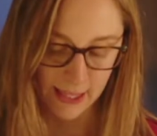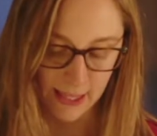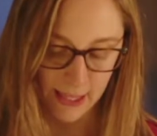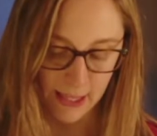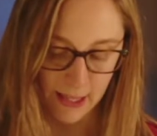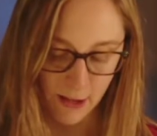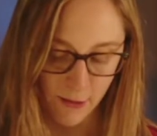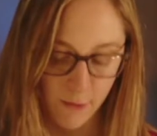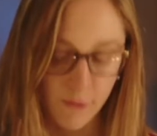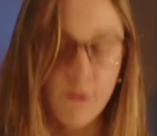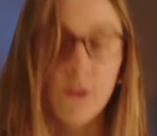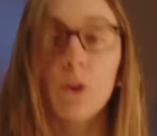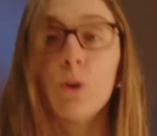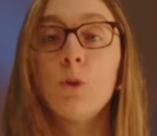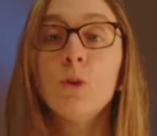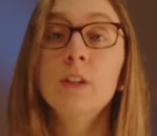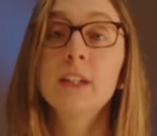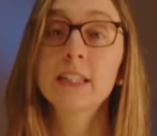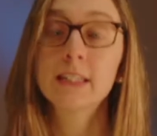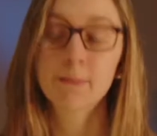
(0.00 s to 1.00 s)

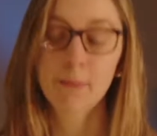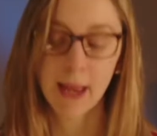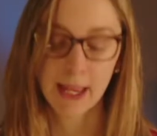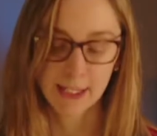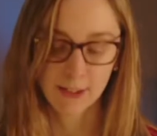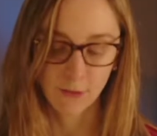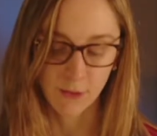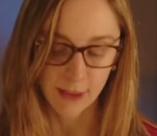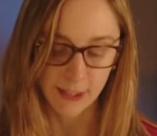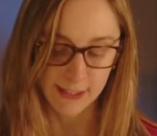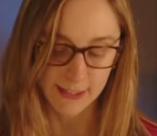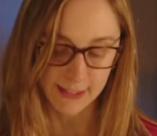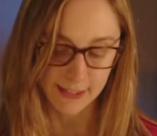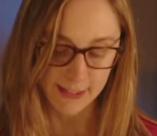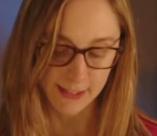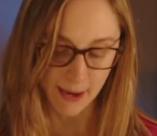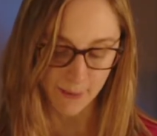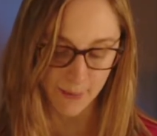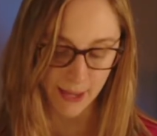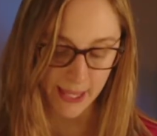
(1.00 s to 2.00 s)
Food is meant for the
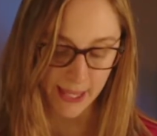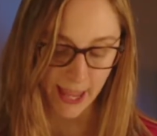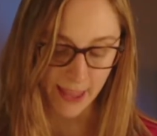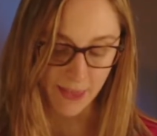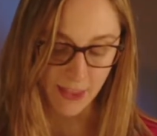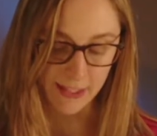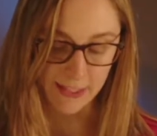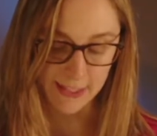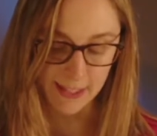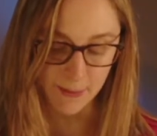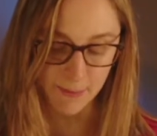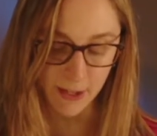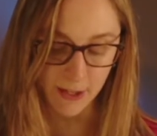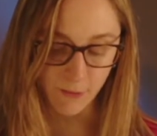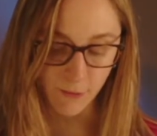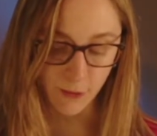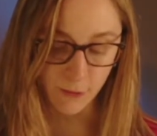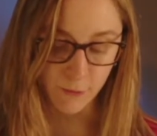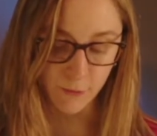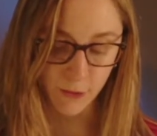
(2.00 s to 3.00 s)
stomach and the stomach
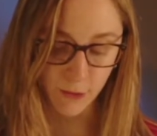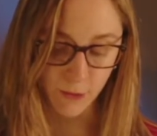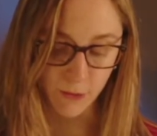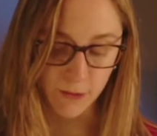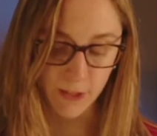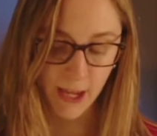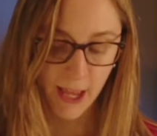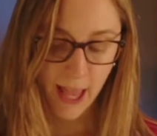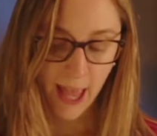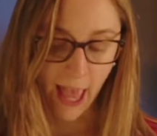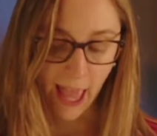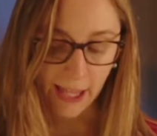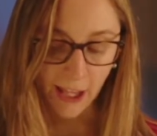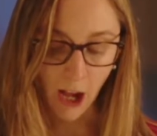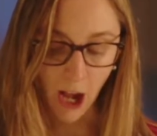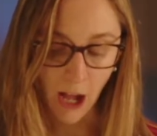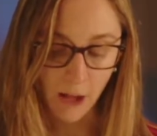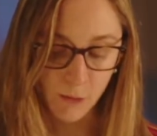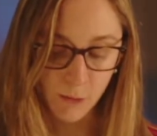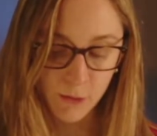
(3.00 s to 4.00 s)
for food, and
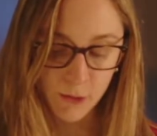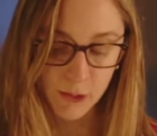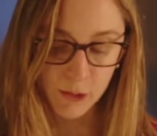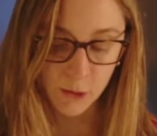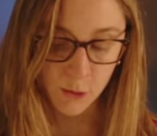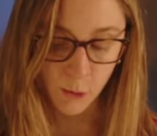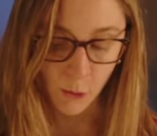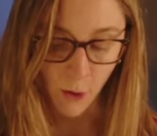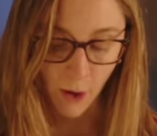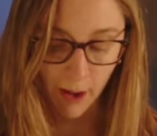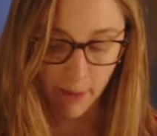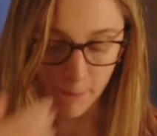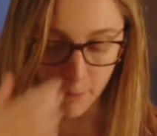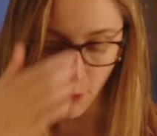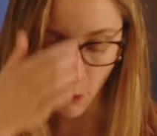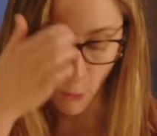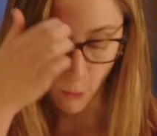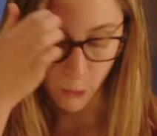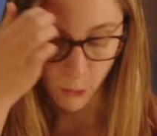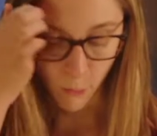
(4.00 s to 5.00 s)
God will destroy
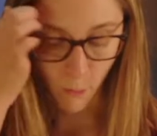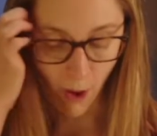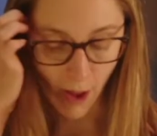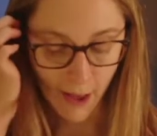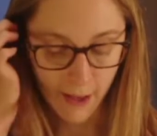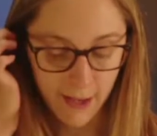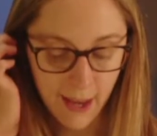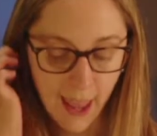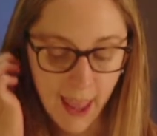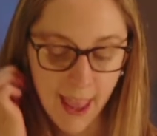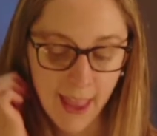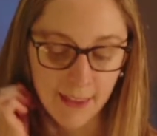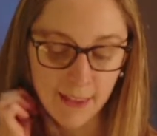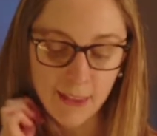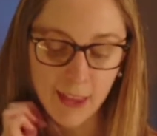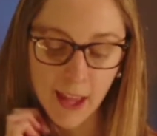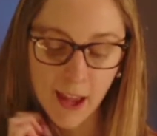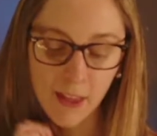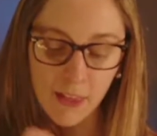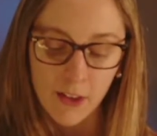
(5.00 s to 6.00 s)
both one and
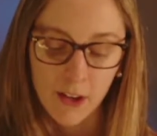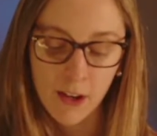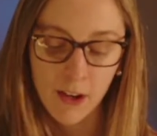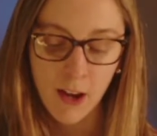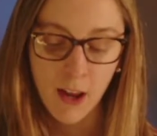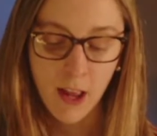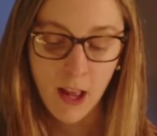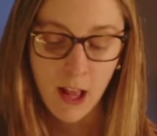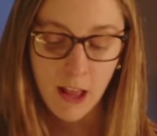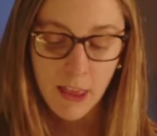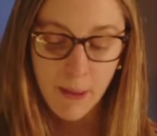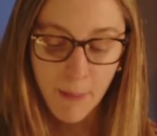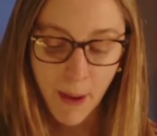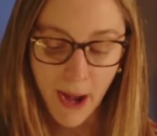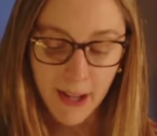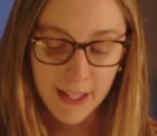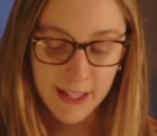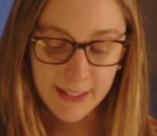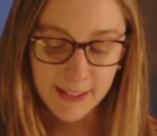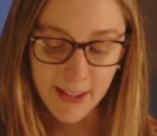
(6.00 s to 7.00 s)
the other. The
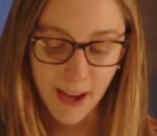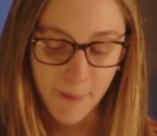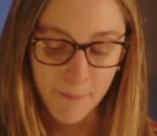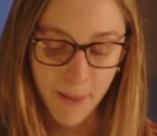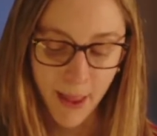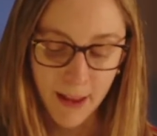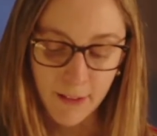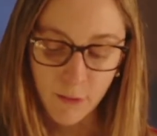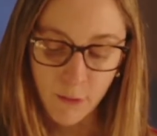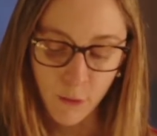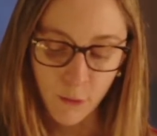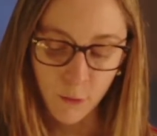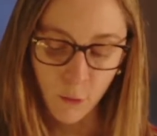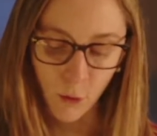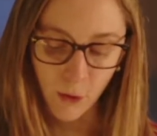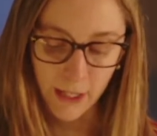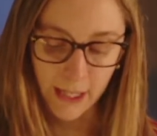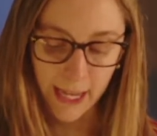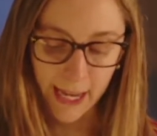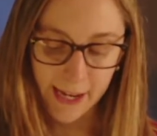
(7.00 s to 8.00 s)
body is not meant for
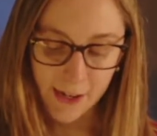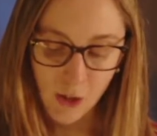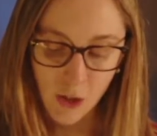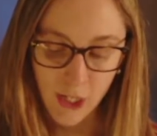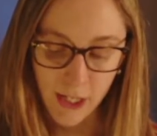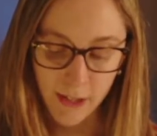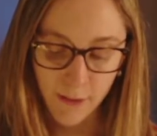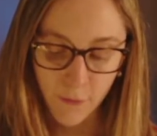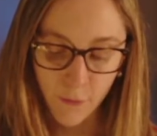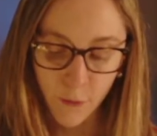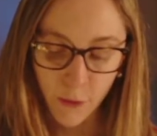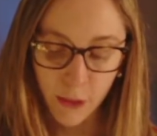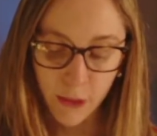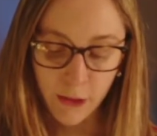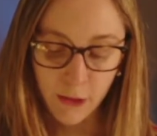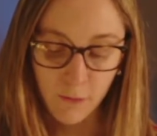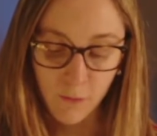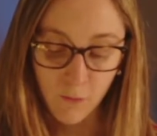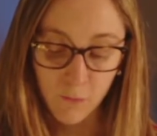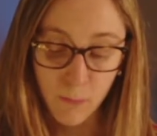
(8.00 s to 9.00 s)
fornication, for
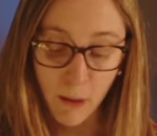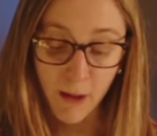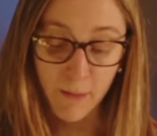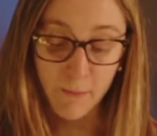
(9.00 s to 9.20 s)
the, but